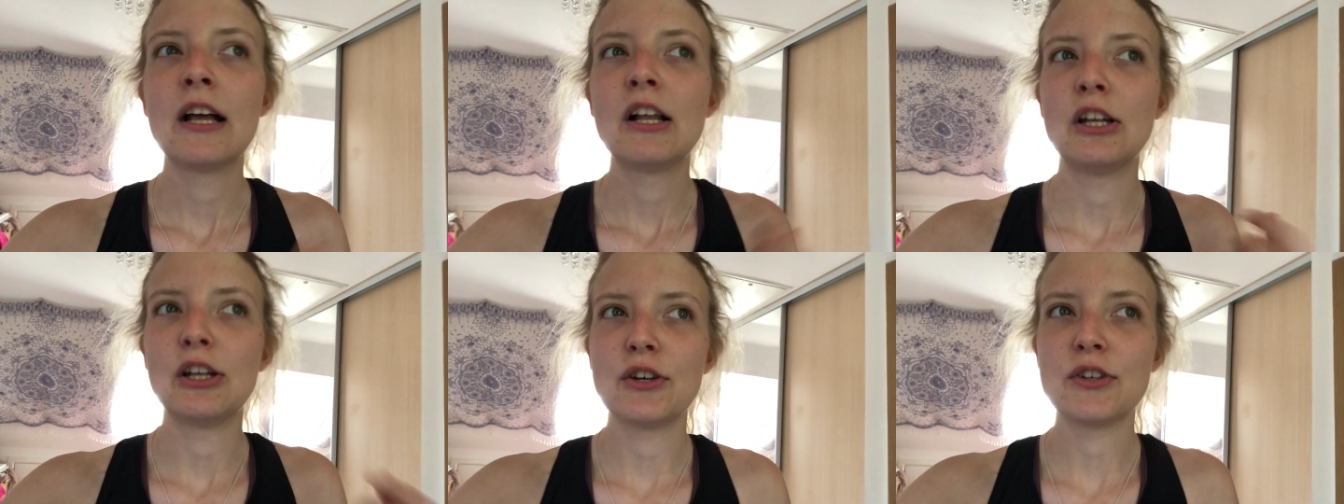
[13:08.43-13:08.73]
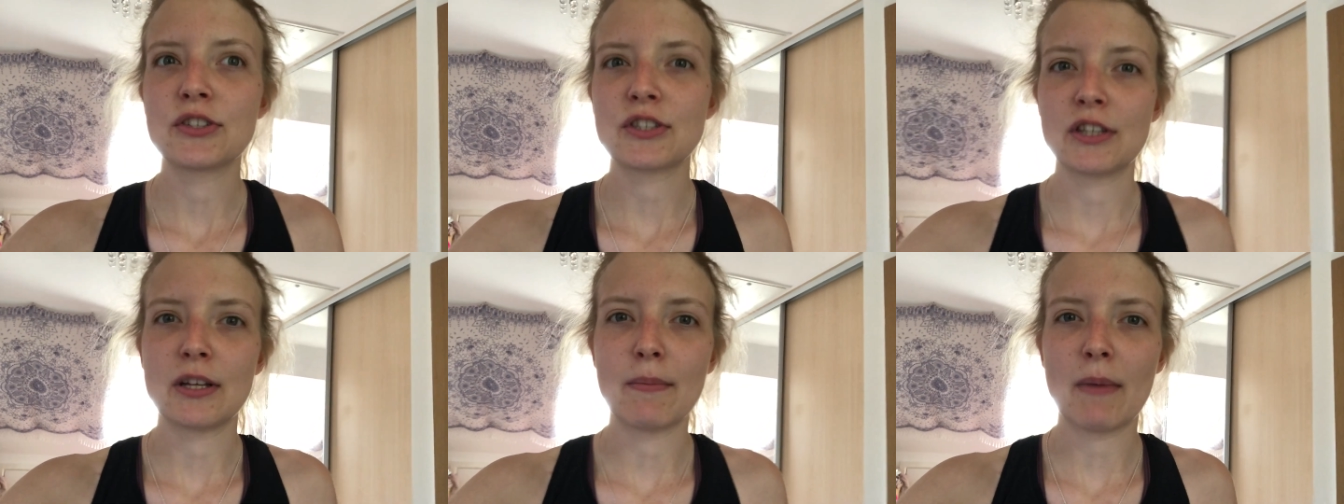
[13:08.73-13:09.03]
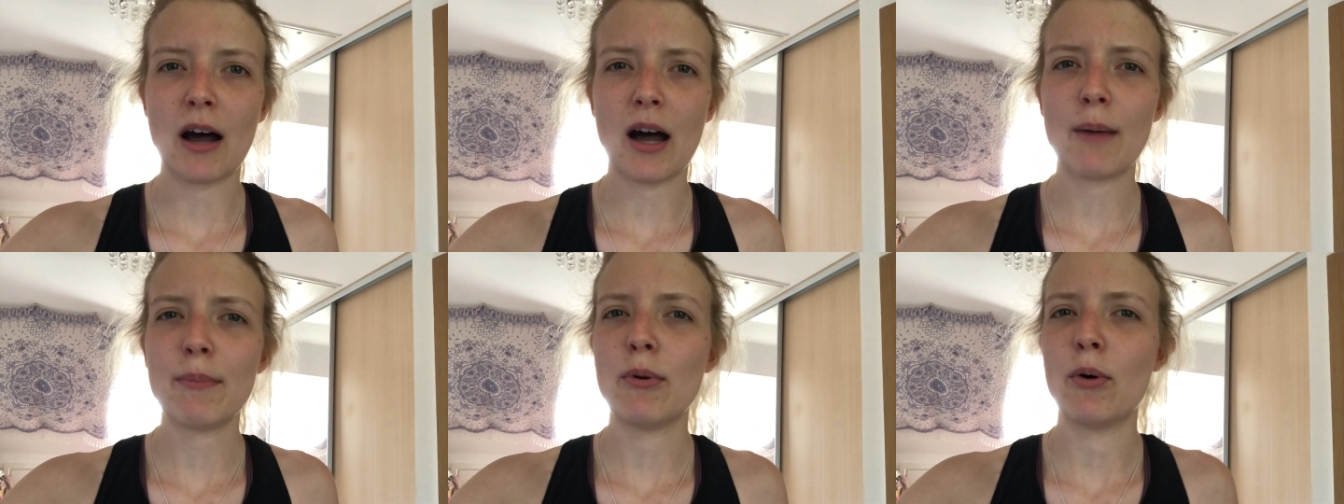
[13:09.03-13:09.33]
loosen them
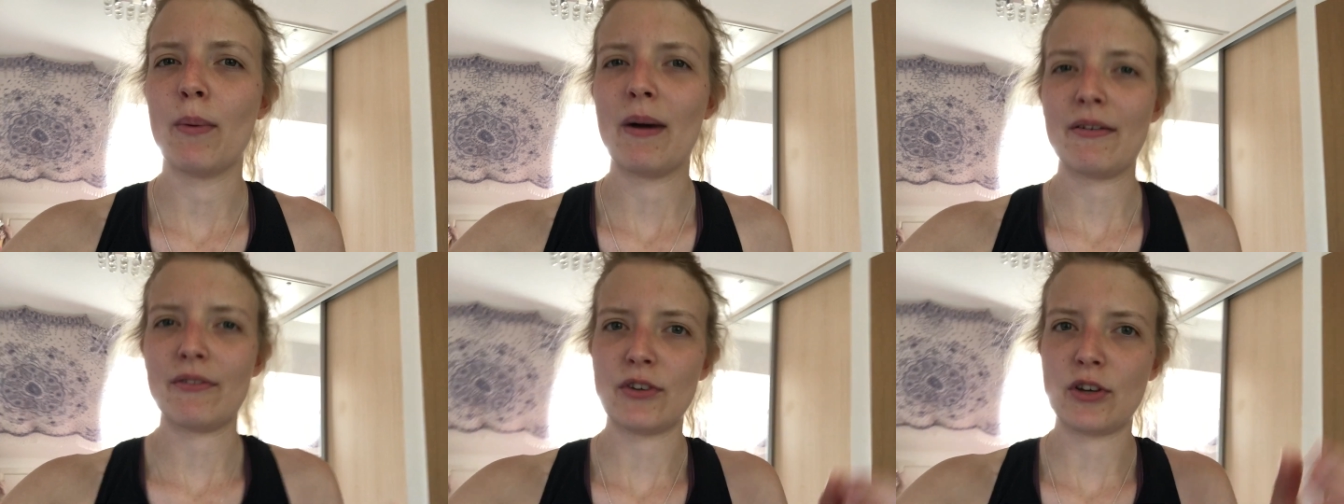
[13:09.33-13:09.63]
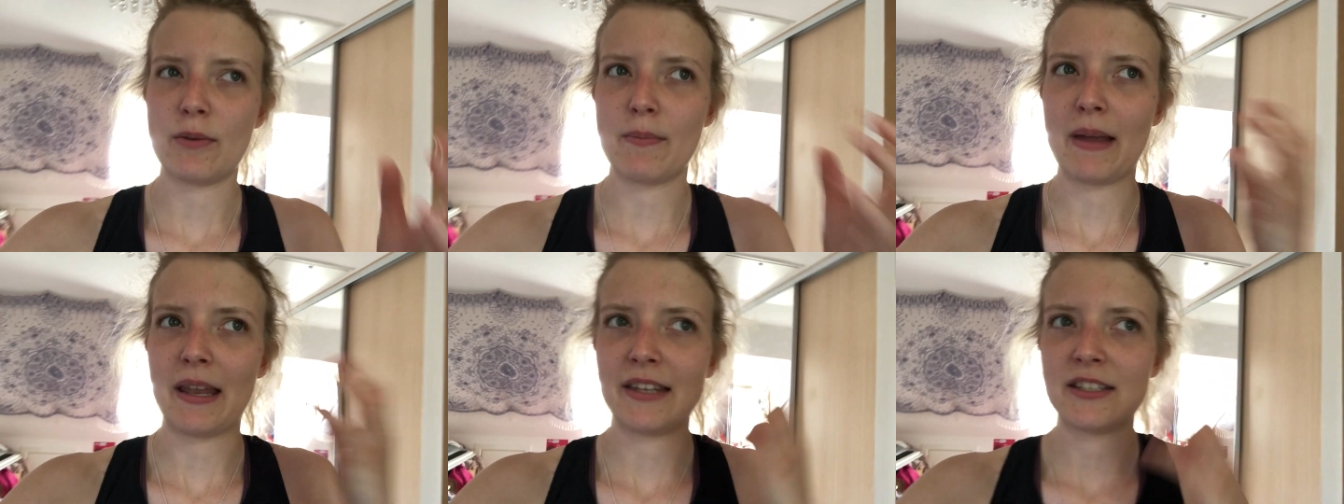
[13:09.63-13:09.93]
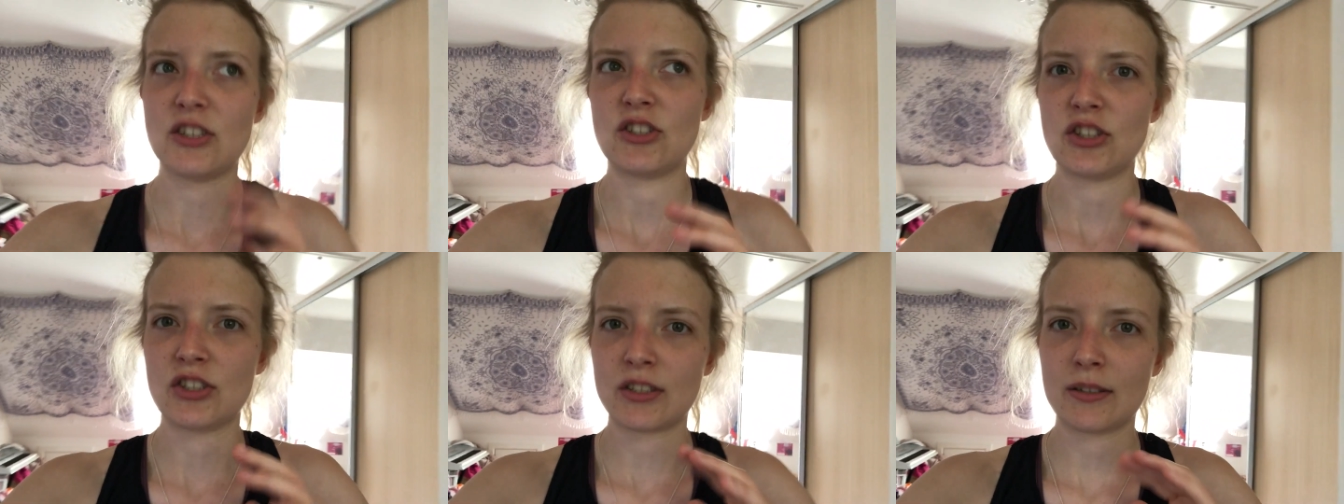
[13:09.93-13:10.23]
up, or whether you're meant
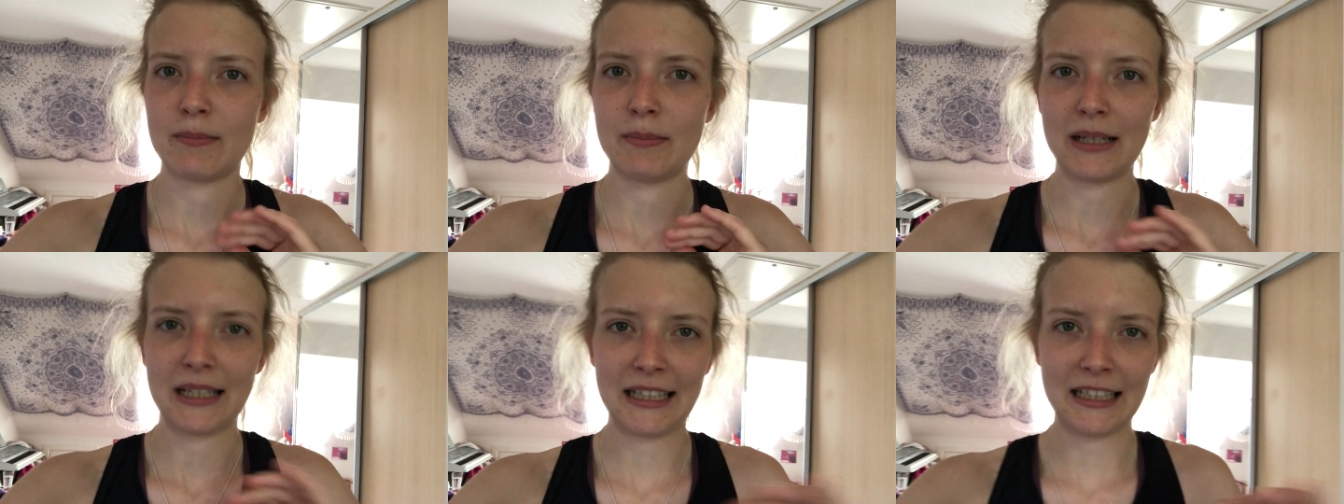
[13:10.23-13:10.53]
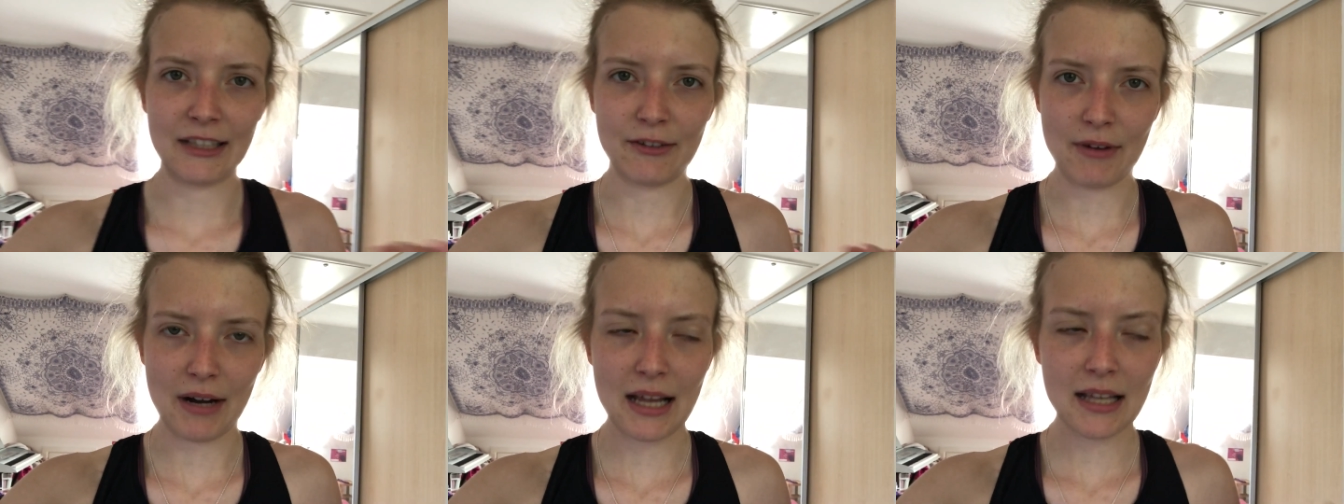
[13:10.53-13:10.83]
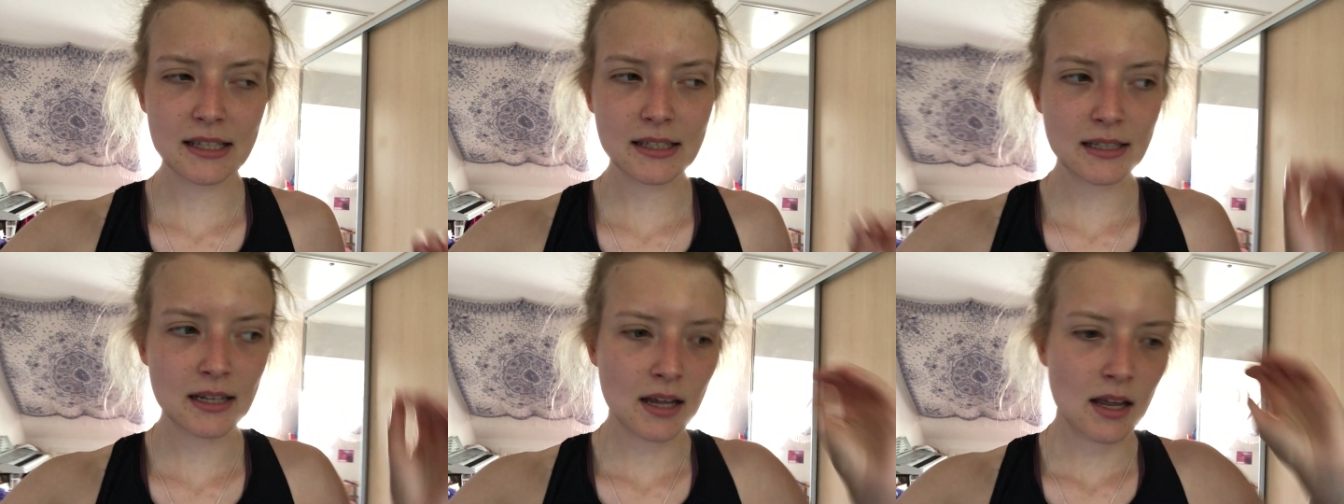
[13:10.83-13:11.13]
to just completely
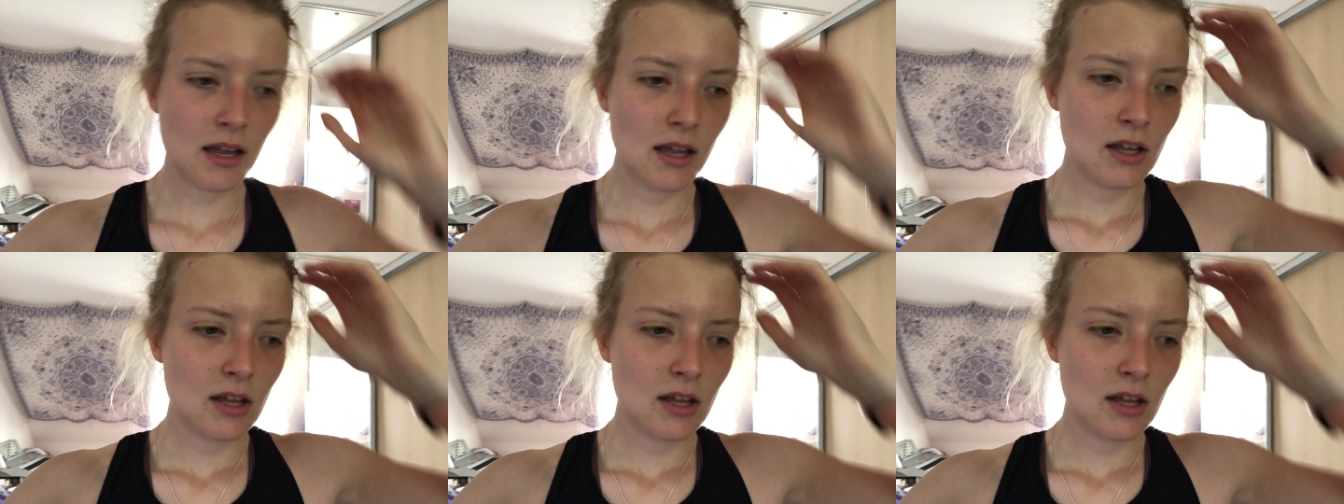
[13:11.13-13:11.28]
rest.